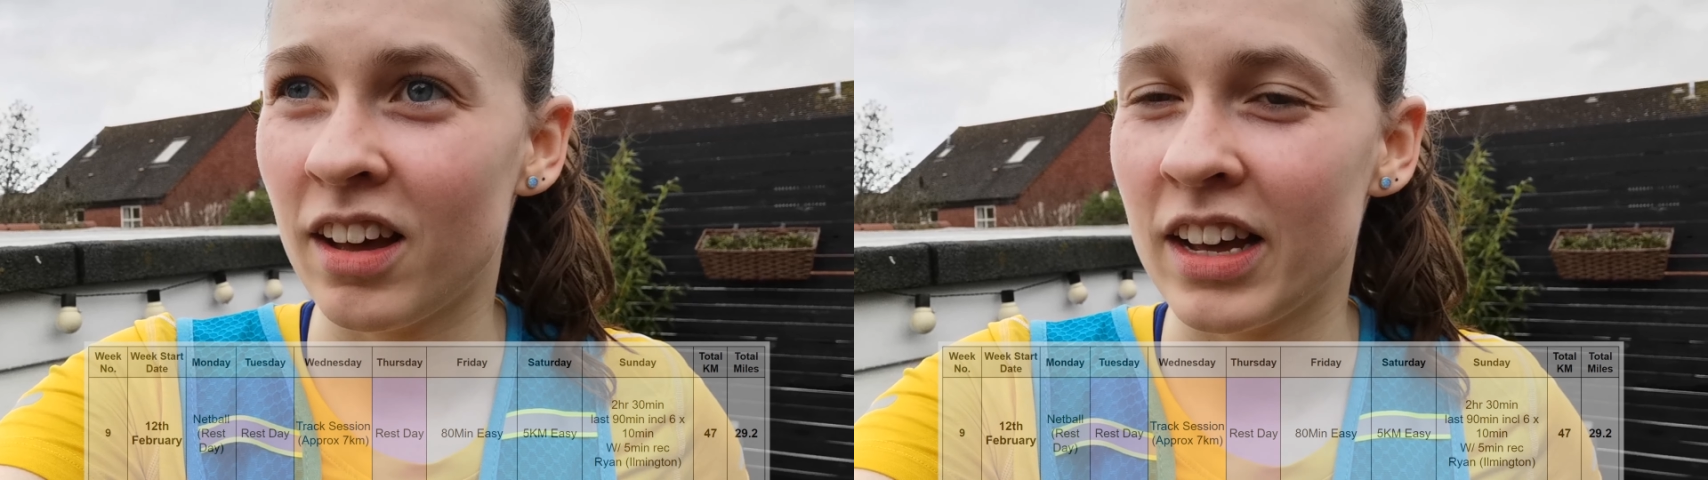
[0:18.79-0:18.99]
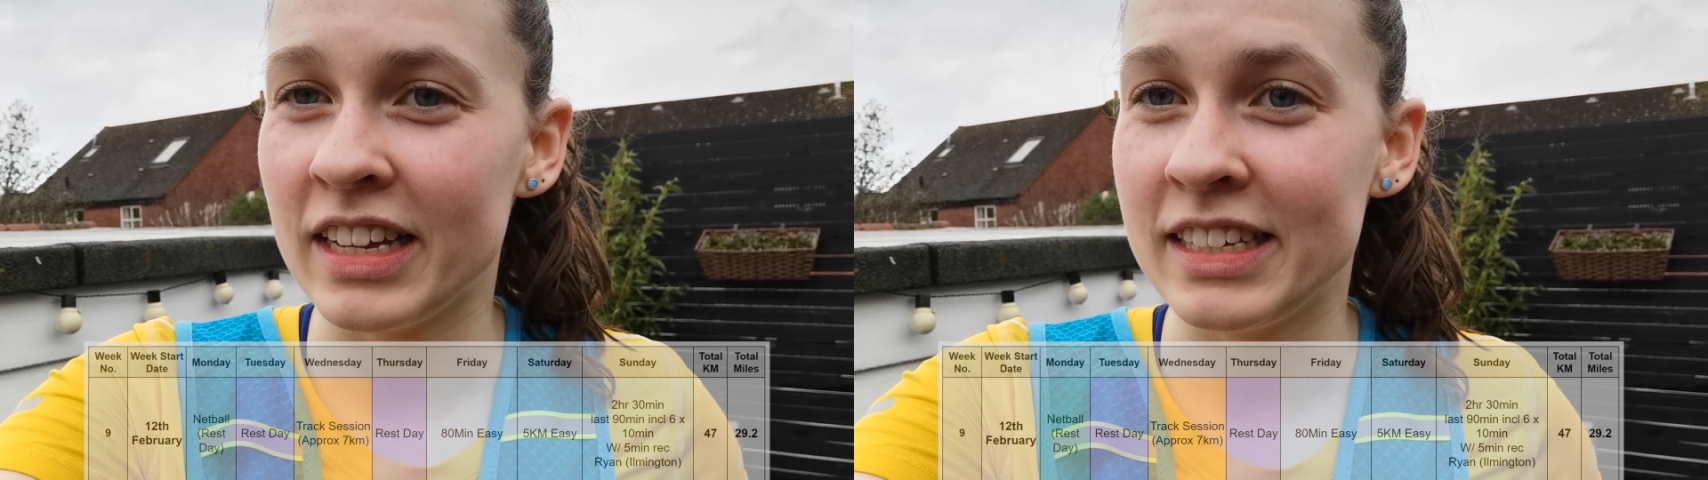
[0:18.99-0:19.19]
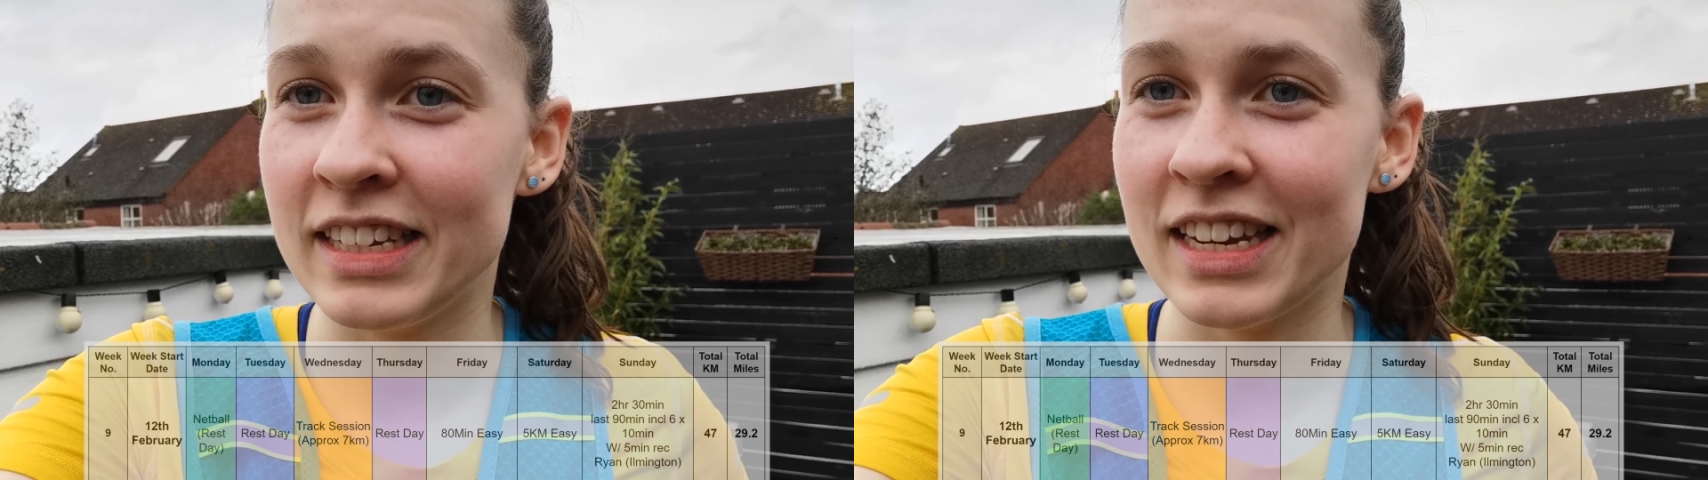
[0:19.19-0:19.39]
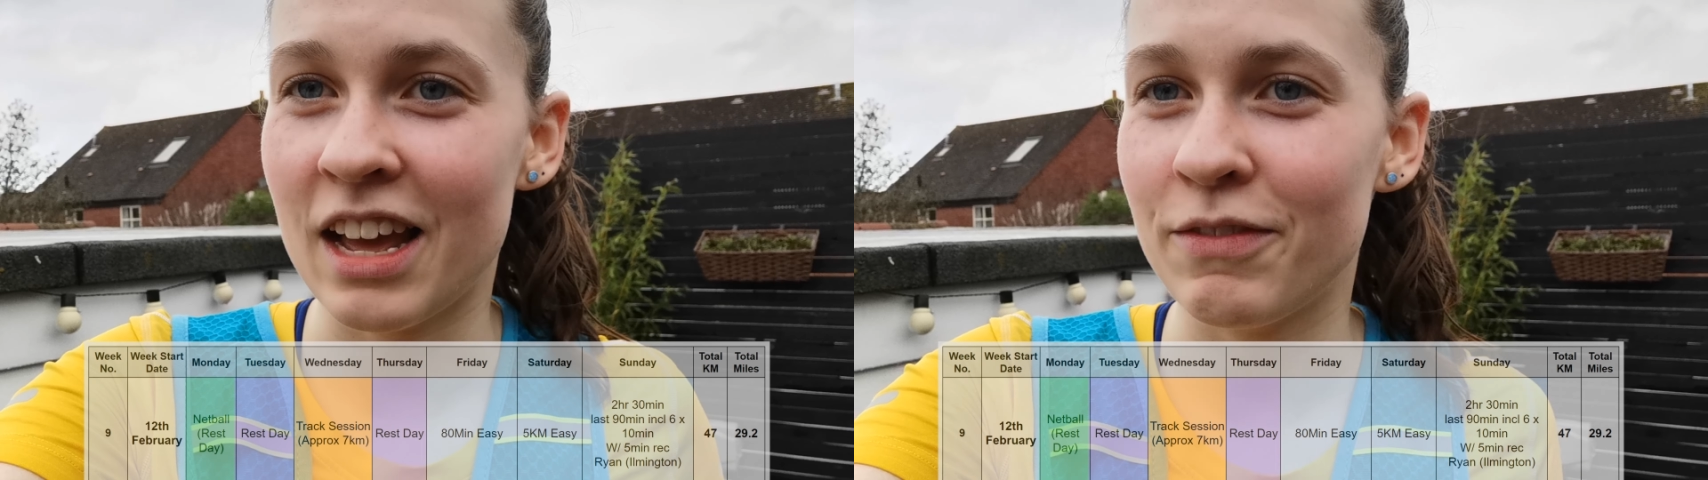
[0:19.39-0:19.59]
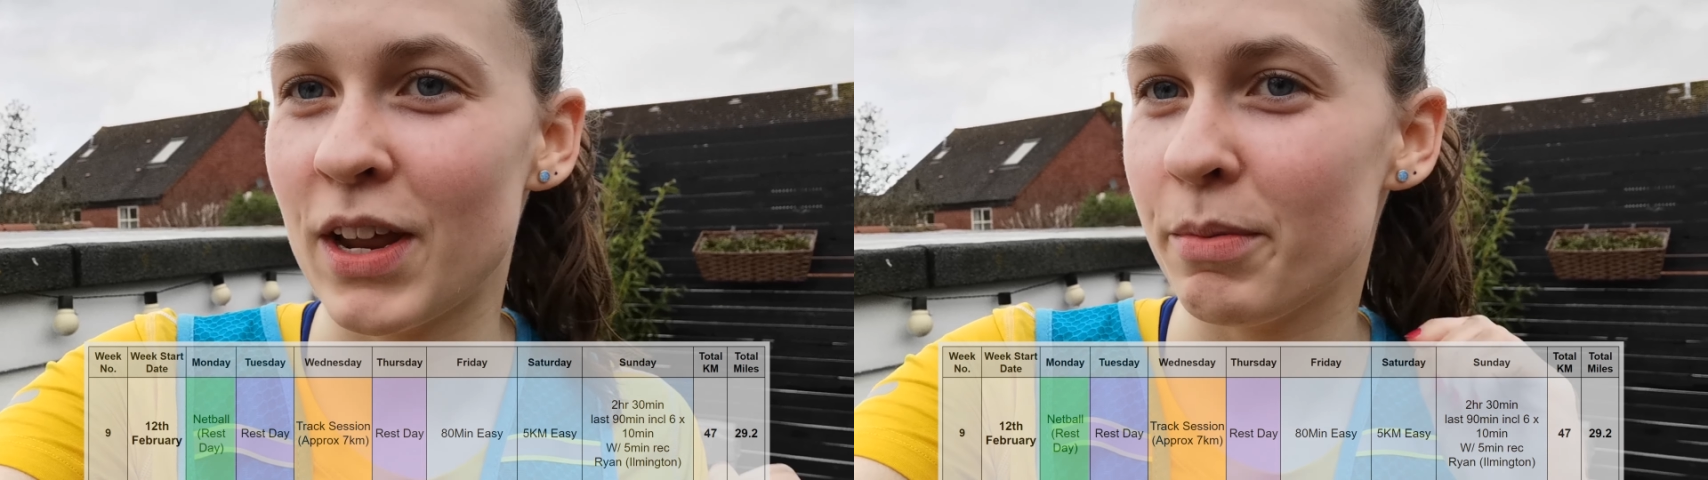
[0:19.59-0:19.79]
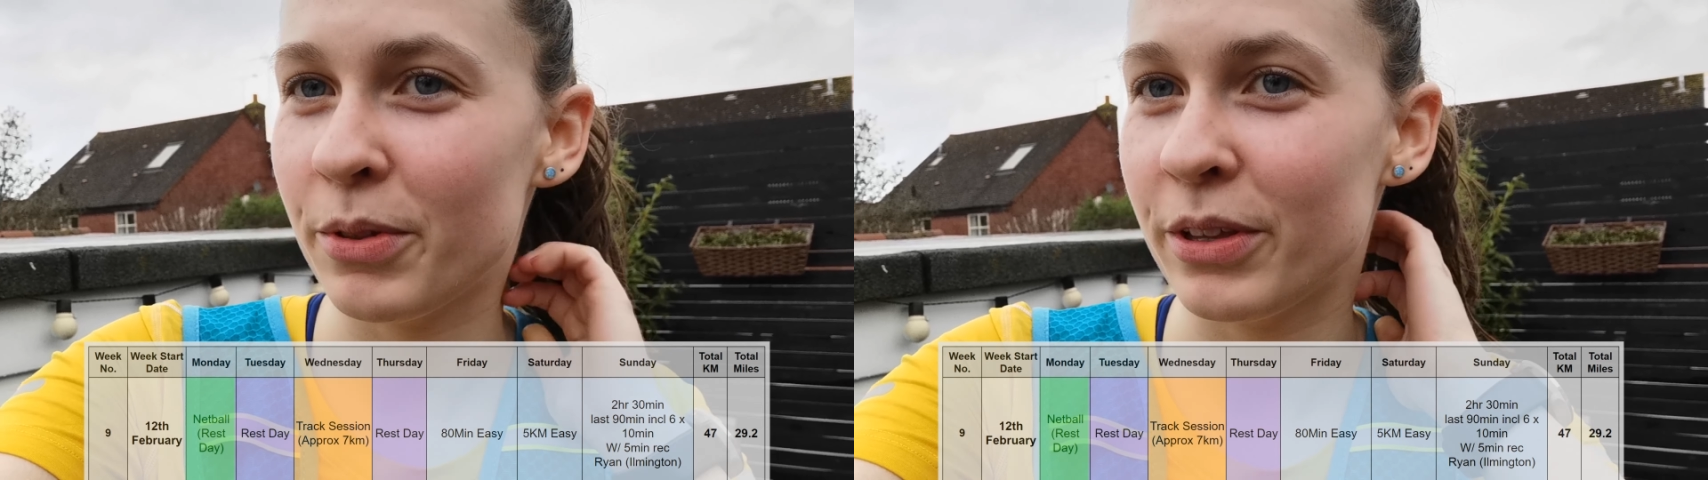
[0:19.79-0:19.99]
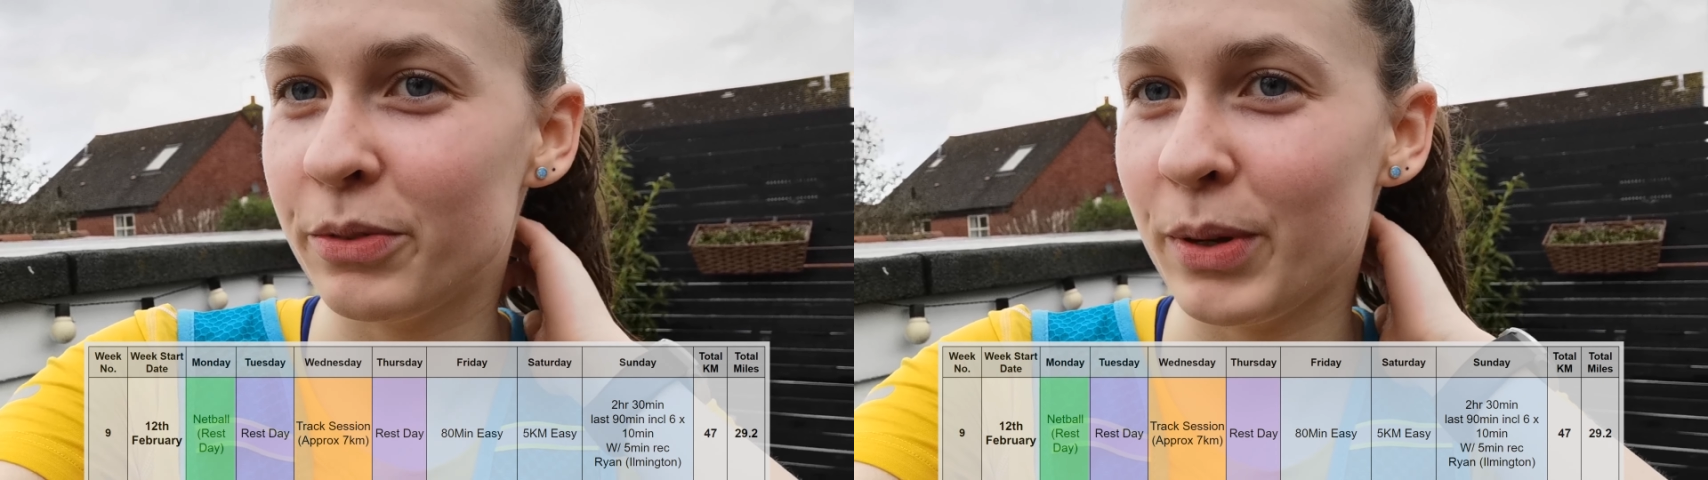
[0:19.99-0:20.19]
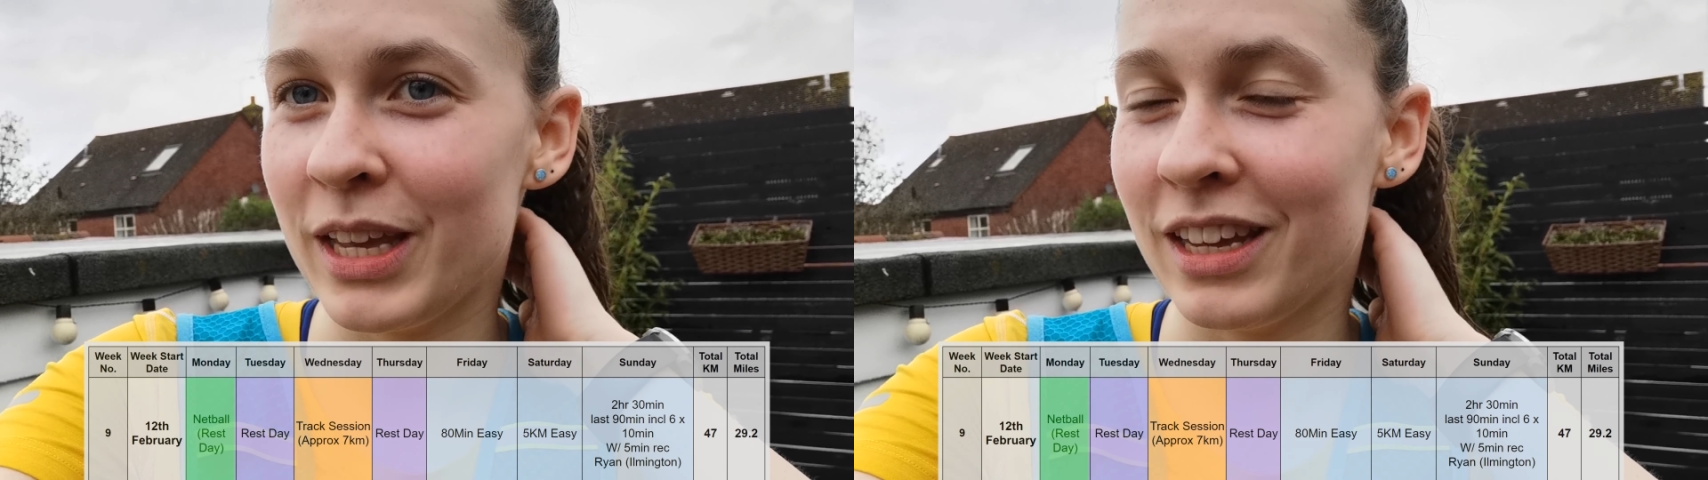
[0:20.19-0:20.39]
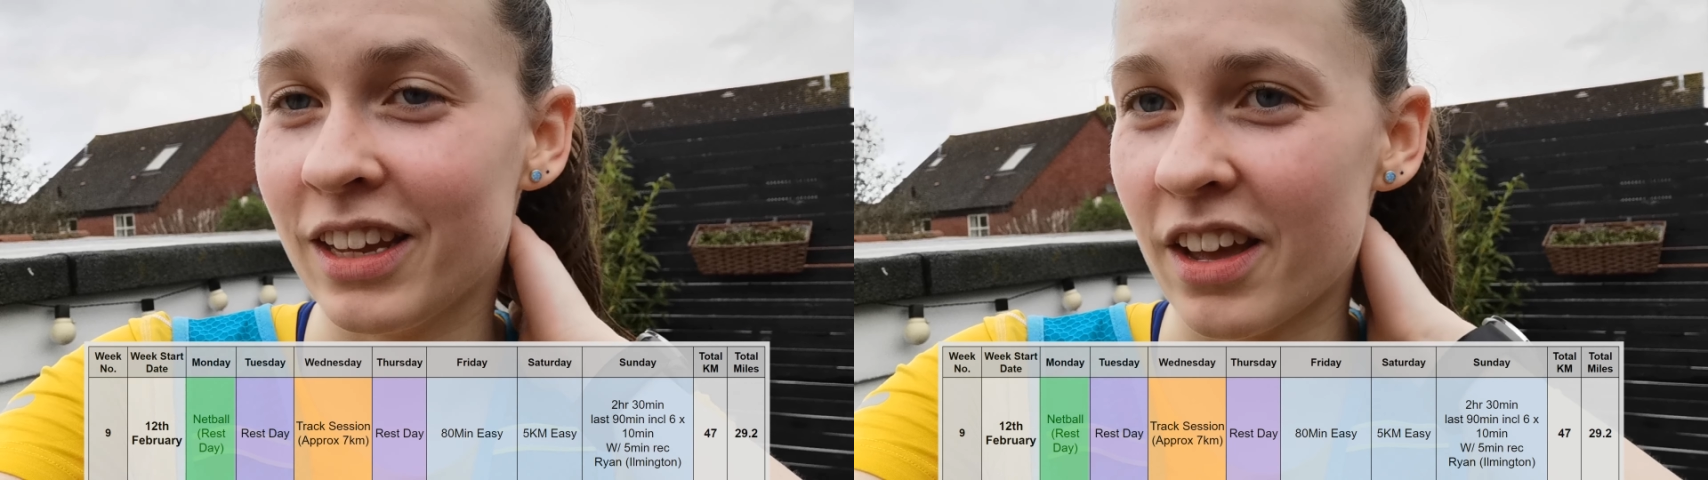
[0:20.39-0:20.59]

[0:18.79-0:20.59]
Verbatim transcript: I didn't have netball this week,